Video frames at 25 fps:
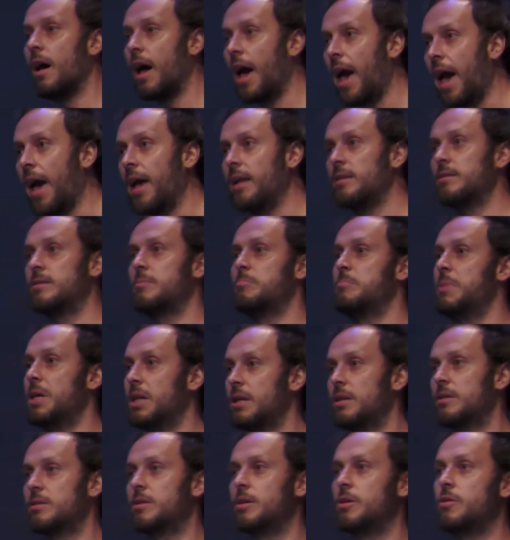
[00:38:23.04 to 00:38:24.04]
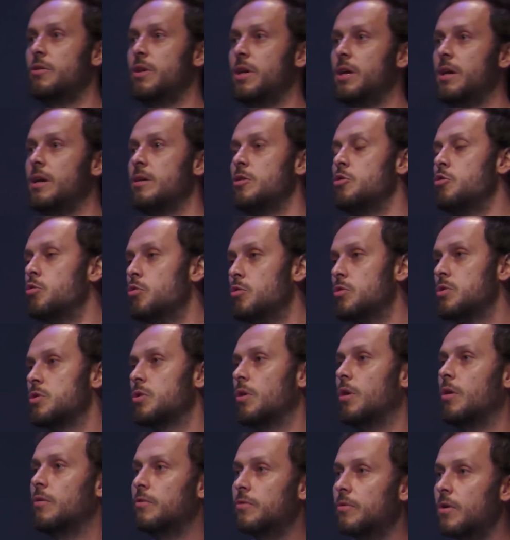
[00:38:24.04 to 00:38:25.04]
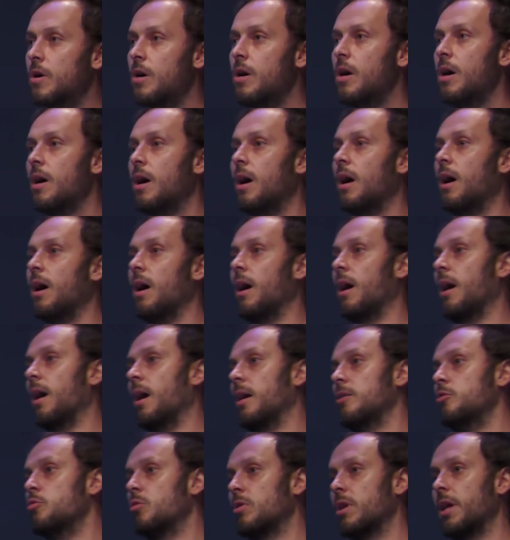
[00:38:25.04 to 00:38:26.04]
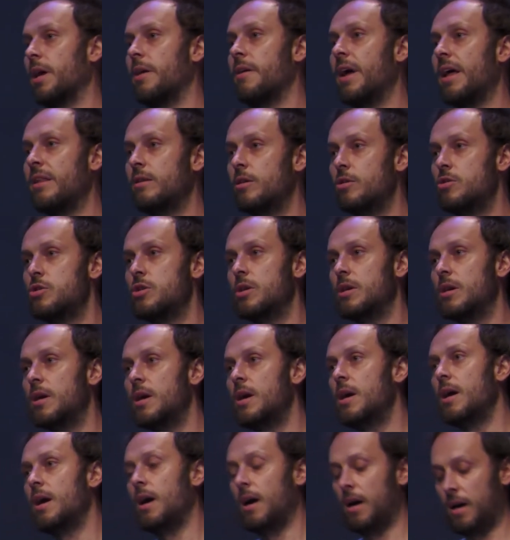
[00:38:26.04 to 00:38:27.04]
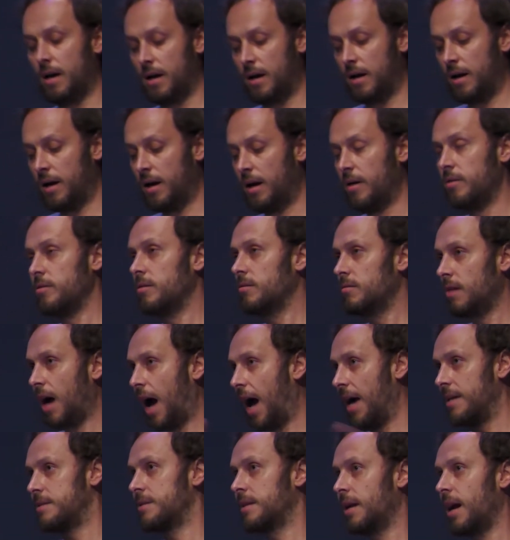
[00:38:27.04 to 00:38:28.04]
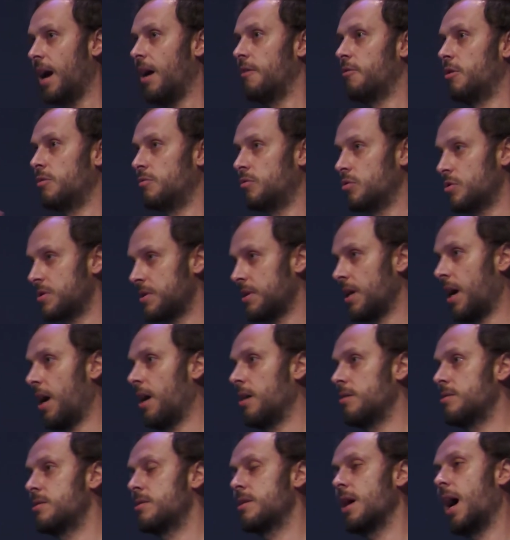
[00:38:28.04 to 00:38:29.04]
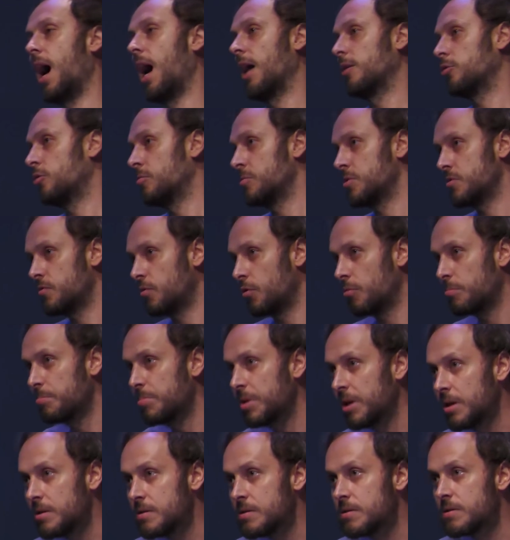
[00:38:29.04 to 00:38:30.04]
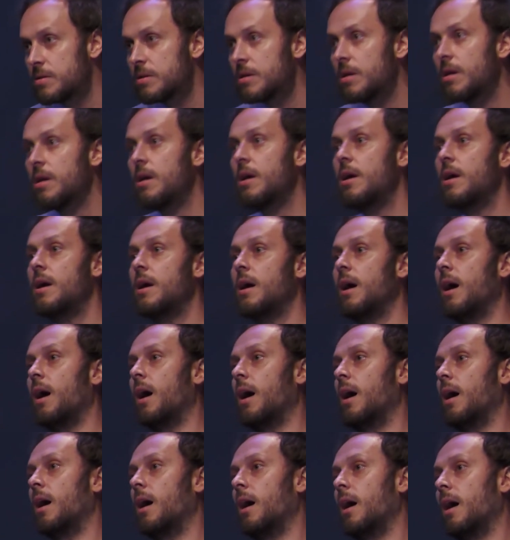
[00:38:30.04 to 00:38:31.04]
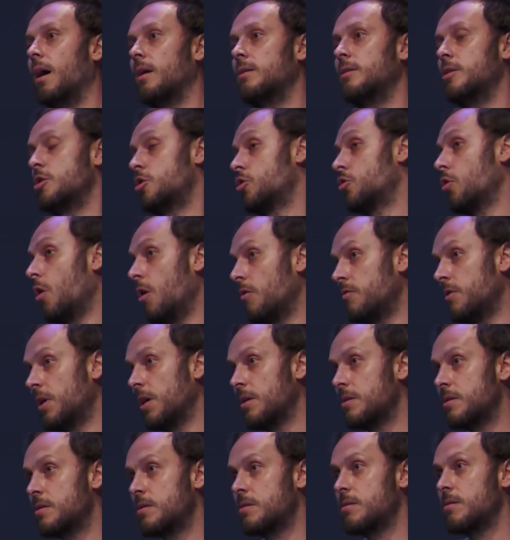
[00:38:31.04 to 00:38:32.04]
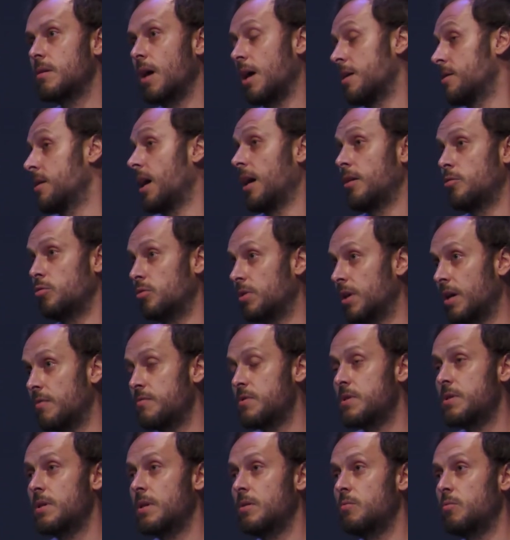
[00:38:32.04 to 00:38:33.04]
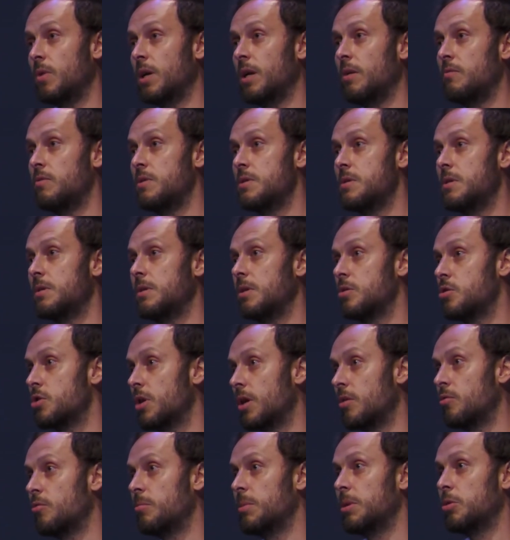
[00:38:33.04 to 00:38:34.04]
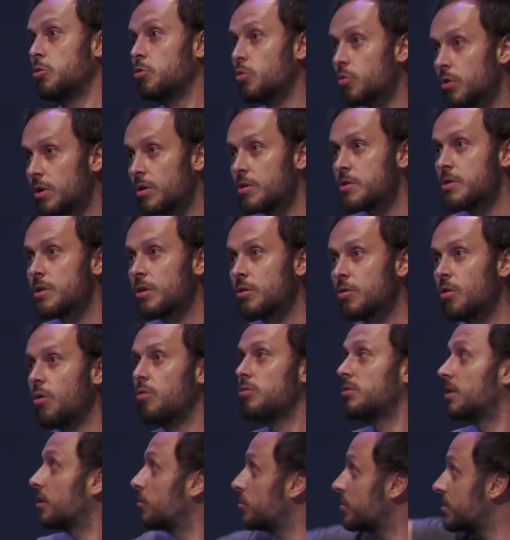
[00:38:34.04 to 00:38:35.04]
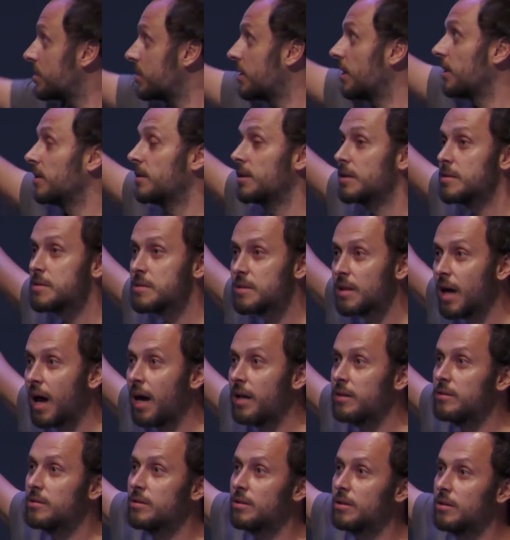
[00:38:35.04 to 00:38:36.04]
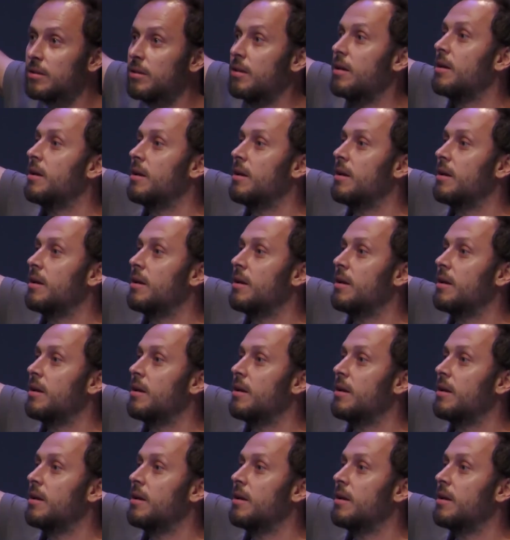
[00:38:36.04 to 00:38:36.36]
and military use of uh, uh, nuclear energy. Uh, uh, Eisenhower would start Atoms for Peace. Uh, uh, the Soviets, as I could have seen when I visited Chernobyl two years ago, there is still this title